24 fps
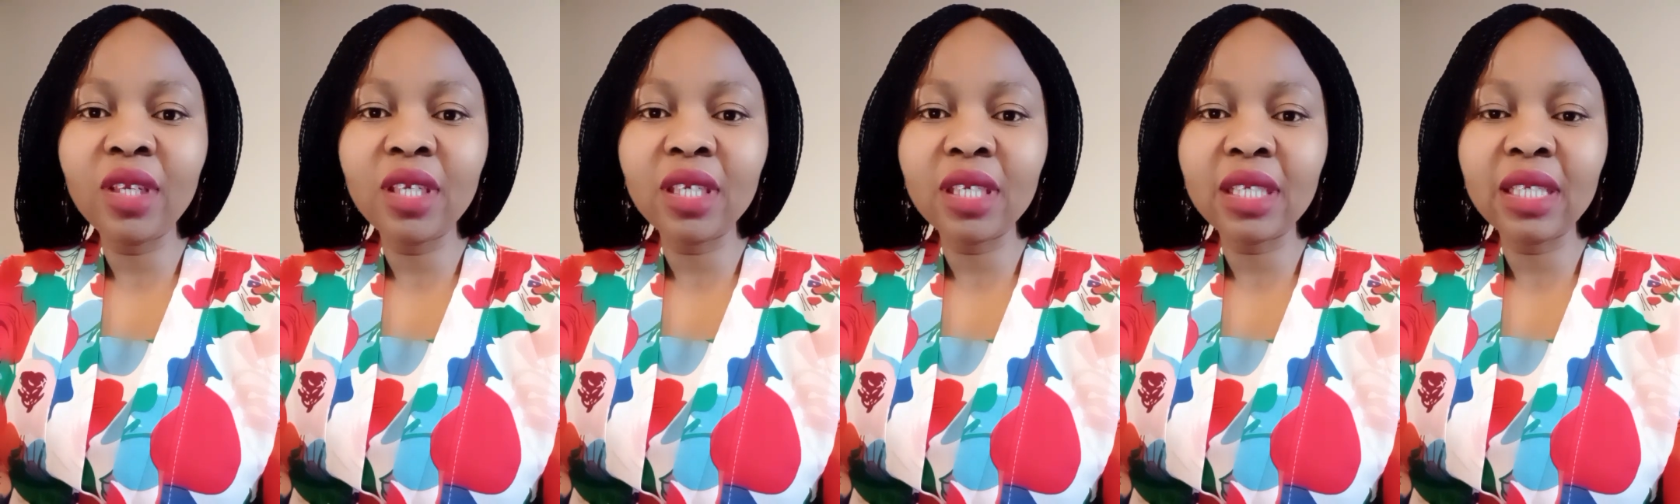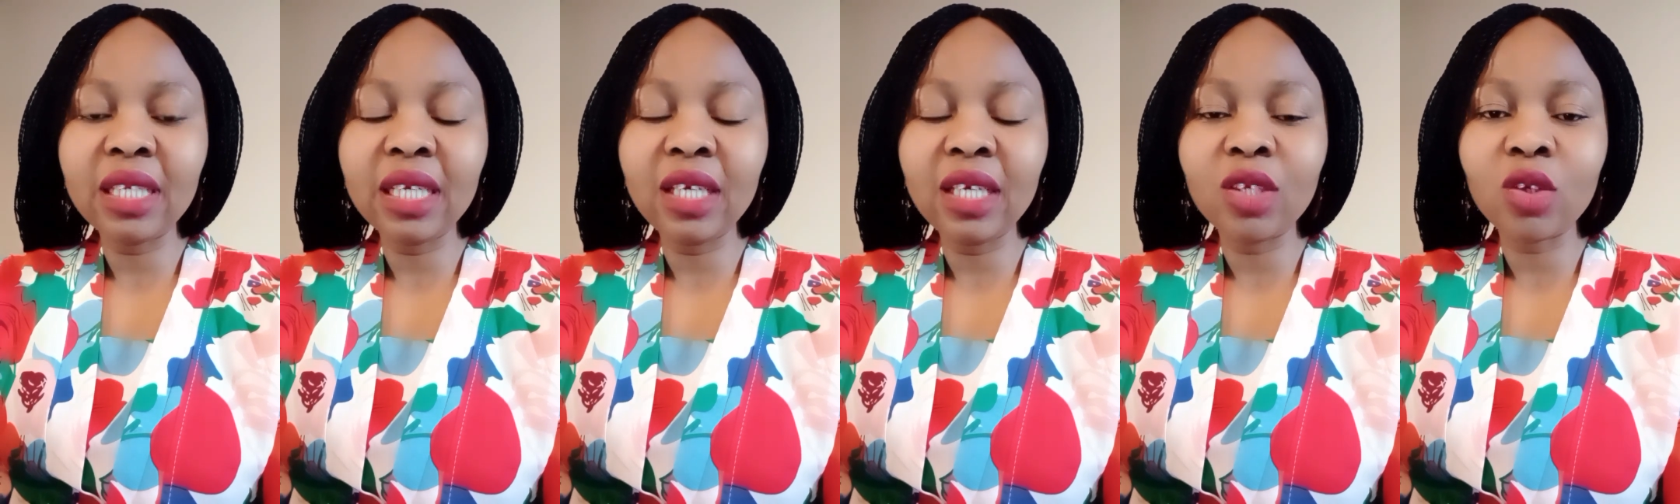
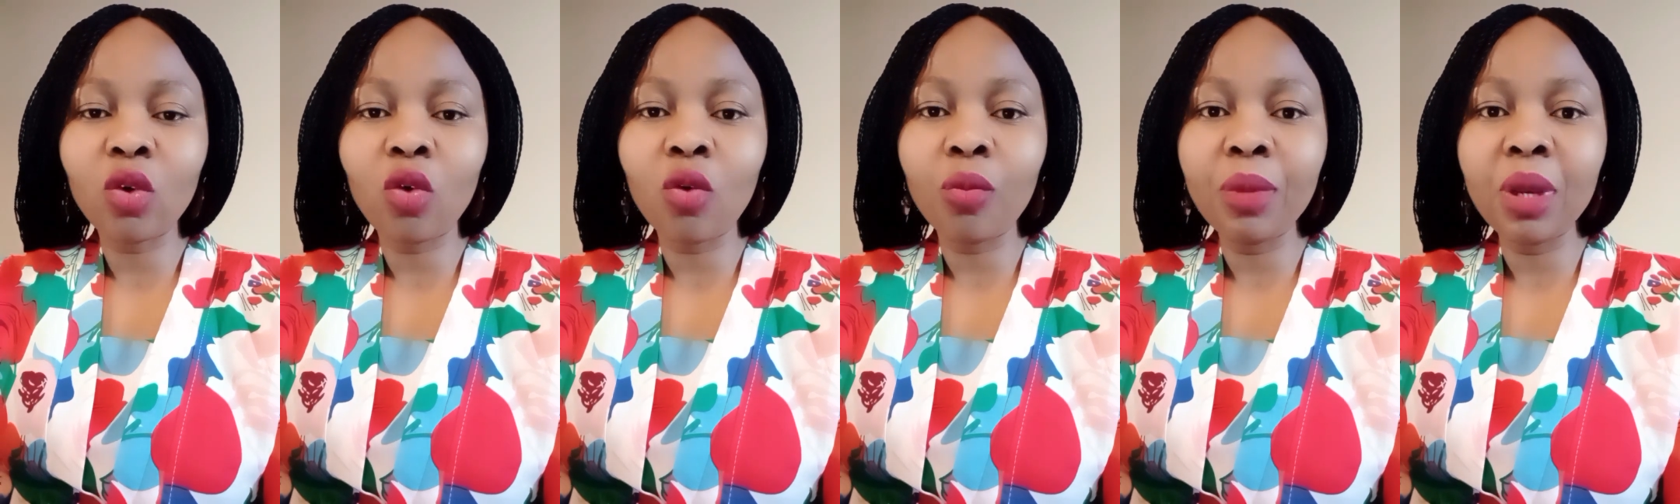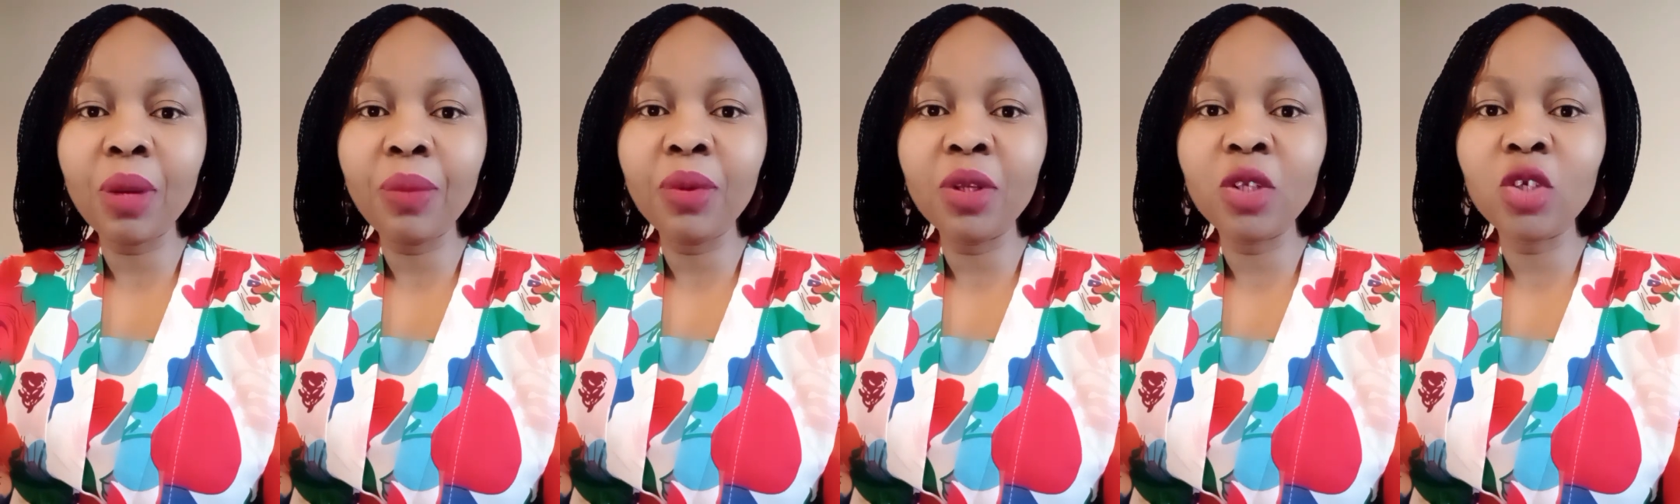these days or
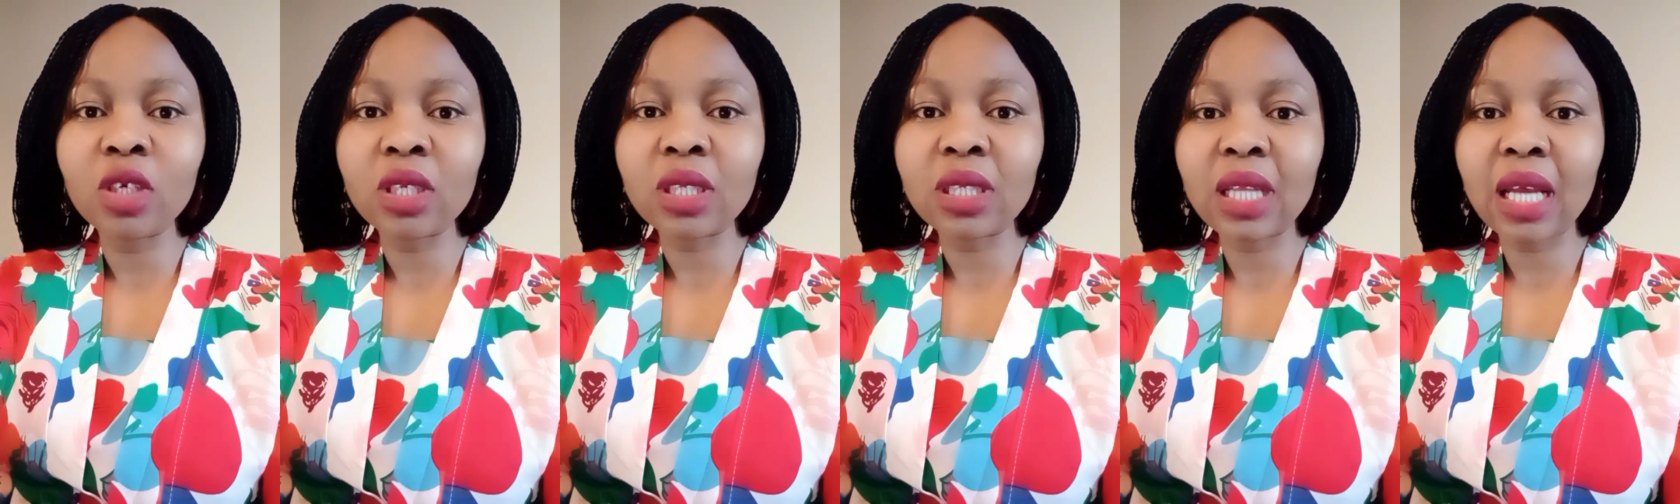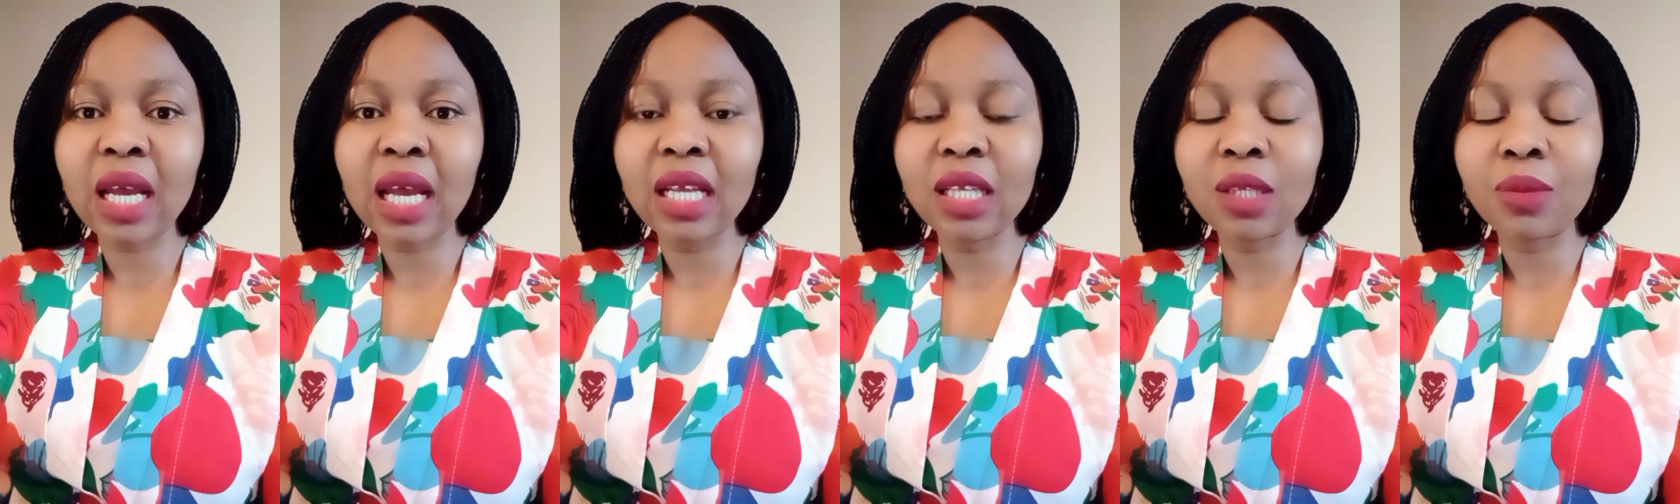maybe
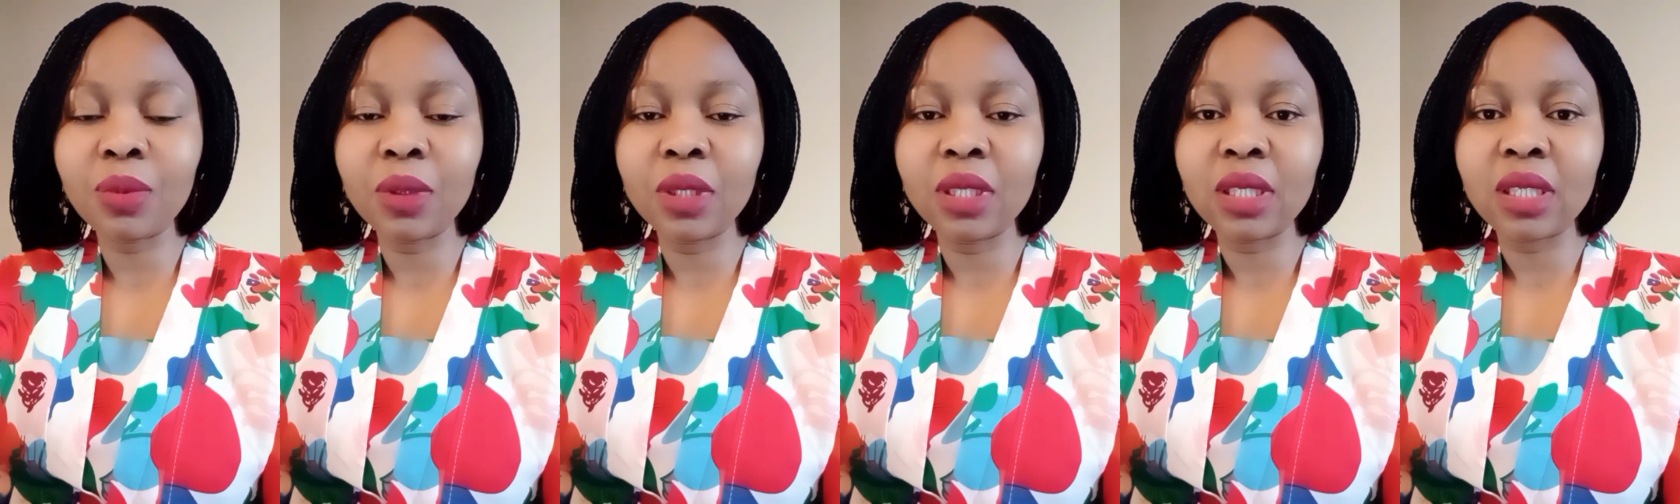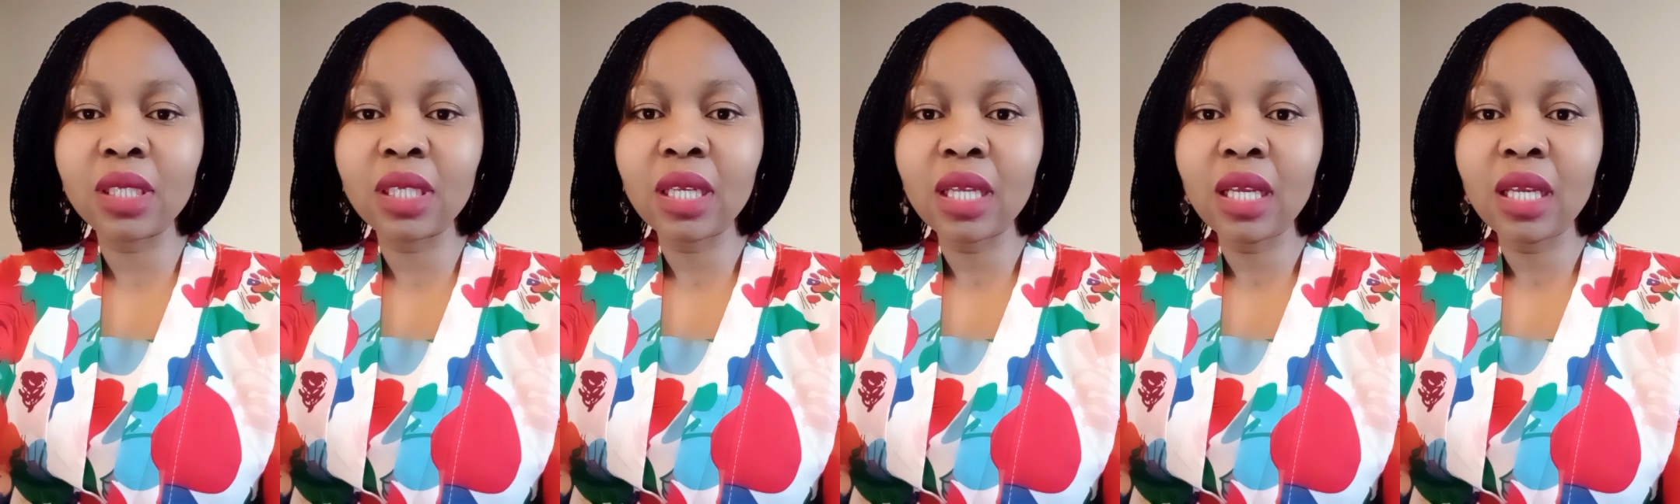just the
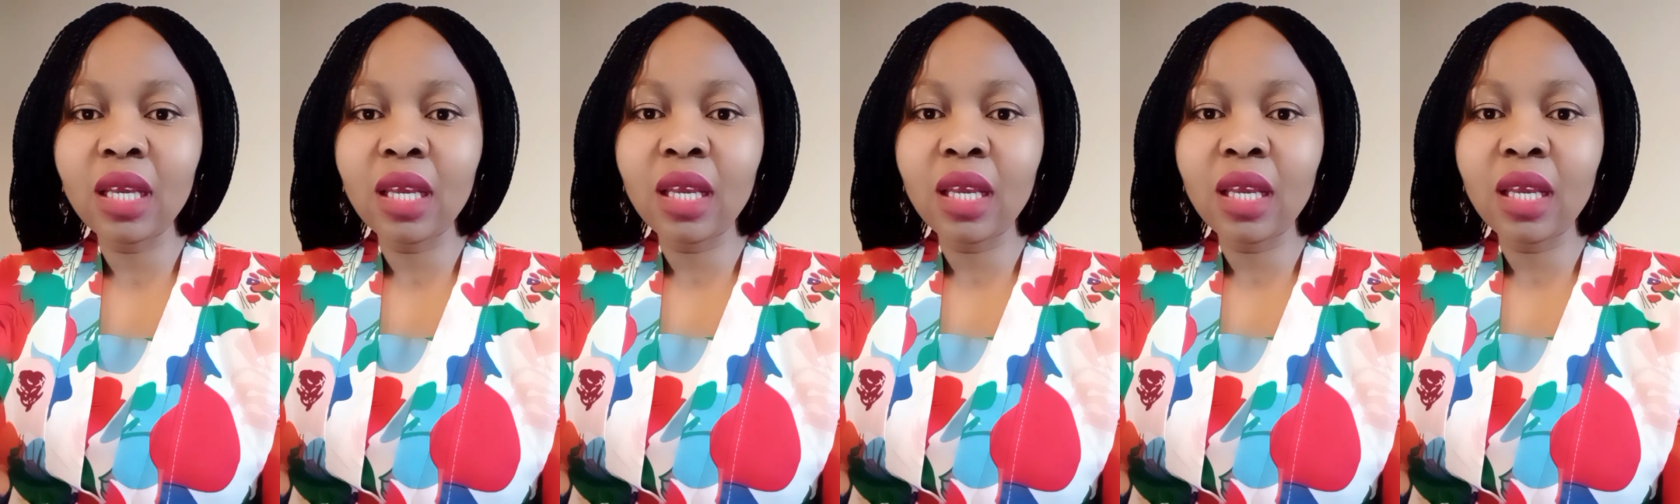husbands.